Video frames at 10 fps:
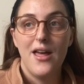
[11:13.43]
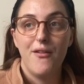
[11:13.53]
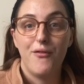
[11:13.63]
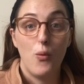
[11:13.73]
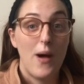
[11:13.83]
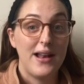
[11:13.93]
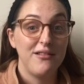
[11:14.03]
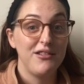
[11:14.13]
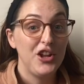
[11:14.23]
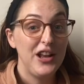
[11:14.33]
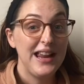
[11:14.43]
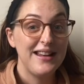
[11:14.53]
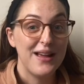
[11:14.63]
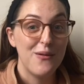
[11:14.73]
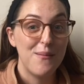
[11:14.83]
for when you need
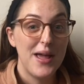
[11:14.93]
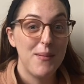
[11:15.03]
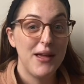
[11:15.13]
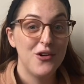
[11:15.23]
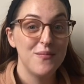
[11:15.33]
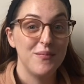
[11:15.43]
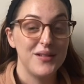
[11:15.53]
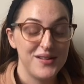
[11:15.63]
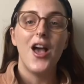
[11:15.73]
it, when baby comes.